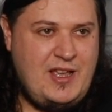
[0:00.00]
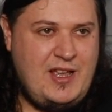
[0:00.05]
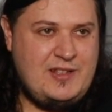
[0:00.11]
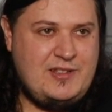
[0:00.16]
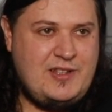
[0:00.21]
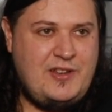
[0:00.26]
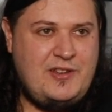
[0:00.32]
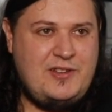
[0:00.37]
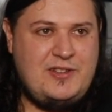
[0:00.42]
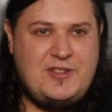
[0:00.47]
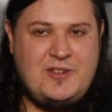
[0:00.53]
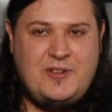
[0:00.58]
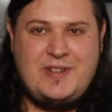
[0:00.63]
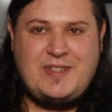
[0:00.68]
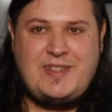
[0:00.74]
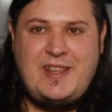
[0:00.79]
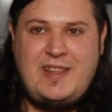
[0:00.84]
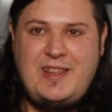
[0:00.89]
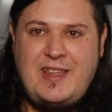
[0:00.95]
And so you can sort
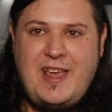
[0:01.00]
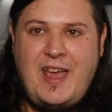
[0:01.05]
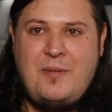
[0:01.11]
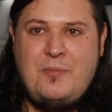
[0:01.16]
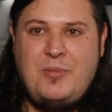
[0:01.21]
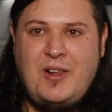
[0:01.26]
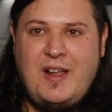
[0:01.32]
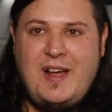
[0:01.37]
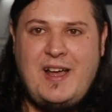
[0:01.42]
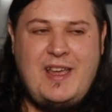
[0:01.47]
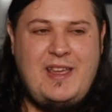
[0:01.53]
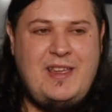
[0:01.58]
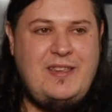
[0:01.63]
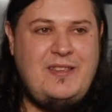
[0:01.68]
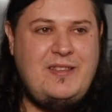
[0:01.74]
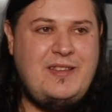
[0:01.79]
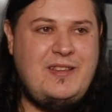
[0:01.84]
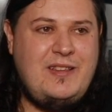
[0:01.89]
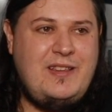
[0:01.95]
of see the
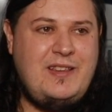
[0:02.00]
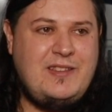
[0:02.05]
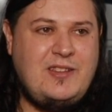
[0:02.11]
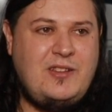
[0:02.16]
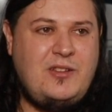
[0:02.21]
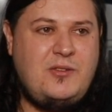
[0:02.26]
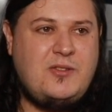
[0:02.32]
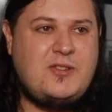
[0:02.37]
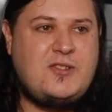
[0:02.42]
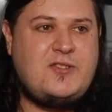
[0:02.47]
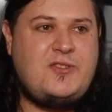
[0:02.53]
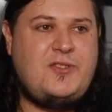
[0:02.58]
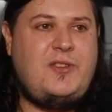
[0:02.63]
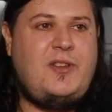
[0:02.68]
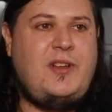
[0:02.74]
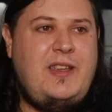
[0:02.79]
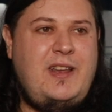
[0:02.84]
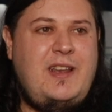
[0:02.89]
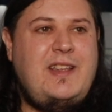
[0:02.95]
gameplay is a little
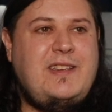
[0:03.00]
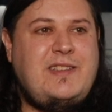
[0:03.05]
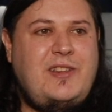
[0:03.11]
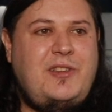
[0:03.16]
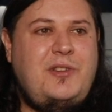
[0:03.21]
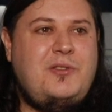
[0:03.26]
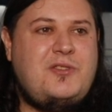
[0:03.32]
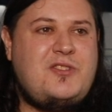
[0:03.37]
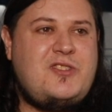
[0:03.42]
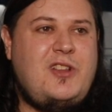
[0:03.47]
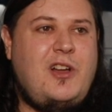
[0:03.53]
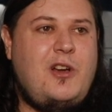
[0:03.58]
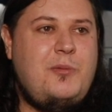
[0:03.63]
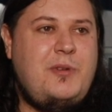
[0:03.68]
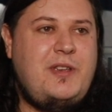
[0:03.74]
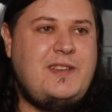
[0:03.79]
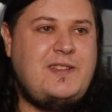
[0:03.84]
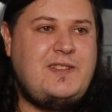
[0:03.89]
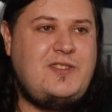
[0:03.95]
slow. It is a little slow
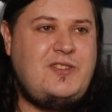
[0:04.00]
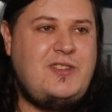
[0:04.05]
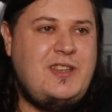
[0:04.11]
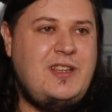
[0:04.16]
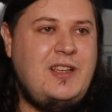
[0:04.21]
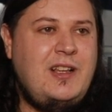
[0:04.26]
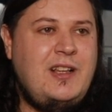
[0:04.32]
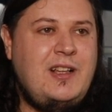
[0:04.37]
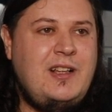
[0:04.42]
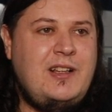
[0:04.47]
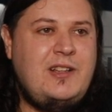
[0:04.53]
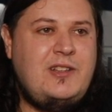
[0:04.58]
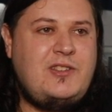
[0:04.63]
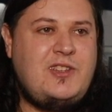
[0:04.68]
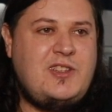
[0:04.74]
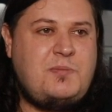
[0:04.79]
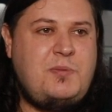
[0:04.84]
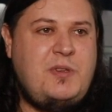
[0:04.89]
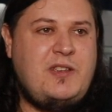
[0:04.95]
because
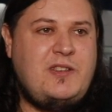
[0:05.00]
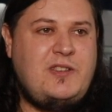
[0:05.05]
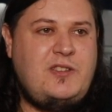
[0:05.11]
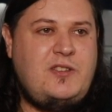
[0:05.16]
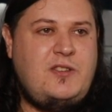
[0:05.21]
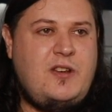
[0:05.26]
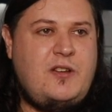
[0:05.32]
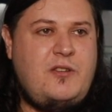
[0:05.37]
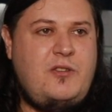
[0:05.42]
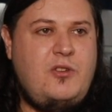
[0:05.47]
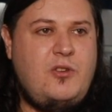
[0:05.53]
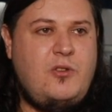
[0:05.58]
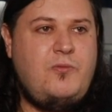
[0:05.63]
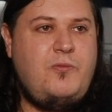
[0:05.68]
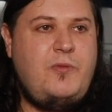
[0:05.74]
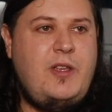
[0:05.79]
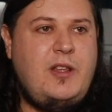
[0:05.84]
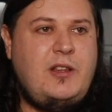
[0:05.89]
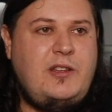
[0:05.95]
you know you're
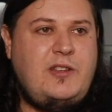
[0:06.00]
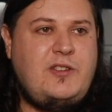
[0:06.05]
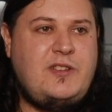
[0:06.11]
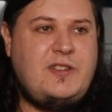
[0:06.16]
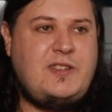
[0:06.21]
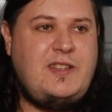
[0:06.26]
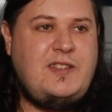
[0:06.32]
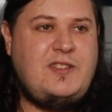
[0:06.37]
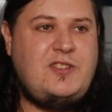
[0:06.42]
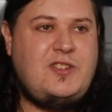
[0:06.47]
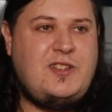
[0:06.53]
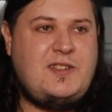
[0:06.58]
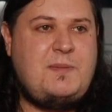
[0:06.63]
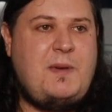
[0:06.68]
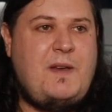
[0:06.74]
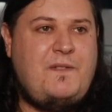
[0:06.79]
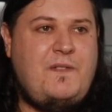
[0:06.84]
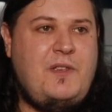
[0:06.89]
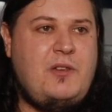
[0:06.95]
really it's just
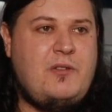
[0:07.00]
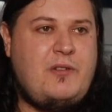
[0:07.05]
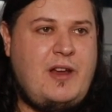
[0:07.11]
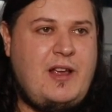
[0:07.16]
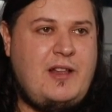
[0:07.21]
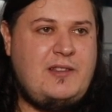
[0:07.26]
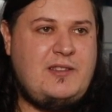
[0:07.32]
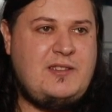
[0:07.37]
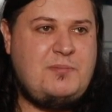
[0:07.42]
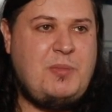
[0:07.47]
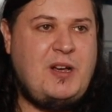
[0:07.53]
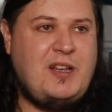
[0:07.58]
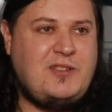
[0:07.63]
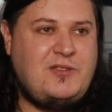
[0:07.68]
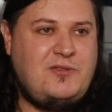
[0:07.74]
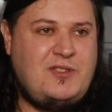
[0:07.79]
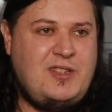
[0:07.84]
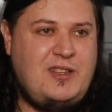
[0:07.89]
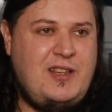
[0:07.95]
about figuring out the
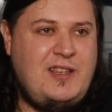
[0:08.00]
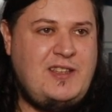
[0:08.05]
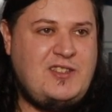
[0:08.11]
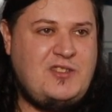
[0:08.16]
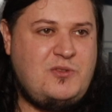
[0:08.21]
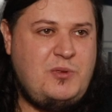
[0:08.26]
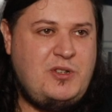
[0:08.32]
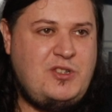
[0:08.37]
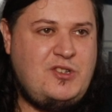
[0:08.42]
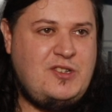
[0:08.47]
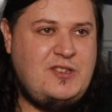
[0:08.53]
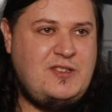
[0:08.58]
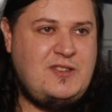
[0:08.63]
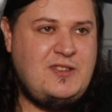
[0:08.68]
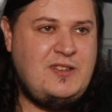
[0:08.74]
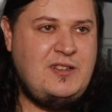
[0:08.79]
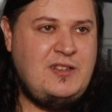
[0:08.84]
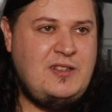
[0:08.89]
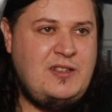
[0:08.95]
puzzles and these
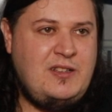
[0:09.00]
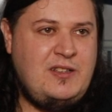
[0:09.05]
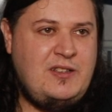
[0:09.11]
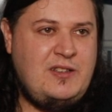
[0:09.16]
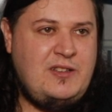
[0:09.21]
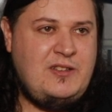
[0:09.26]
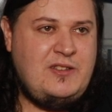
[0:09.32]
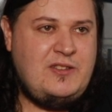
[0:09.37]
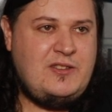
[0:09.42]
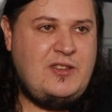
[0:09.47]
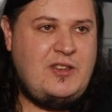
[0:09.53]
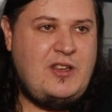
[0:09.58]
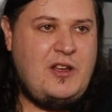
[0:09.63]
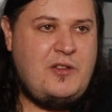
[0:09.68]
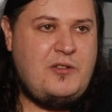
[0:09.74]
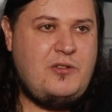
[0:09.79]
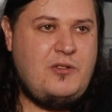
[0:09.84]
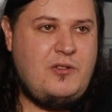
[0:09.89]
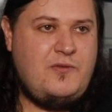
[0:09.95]
switches. So you
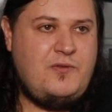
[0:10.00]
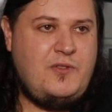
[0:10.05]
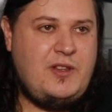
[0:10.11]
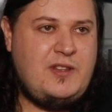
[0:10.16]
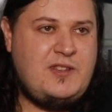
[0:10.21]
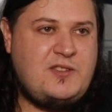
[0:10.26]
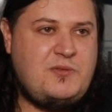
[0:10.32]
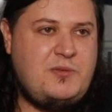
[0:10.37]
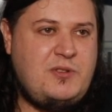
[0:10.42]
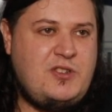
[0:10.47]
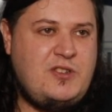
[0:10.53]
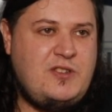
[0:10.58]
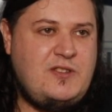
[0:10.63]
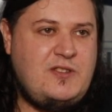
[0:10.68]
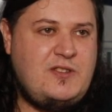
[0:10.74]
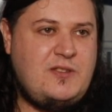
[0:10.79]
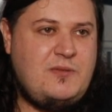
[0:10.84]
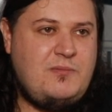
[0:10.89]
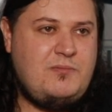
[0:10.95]
go through, flick the
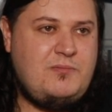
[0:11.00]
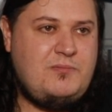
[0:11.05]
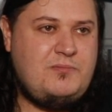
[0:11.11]
switches,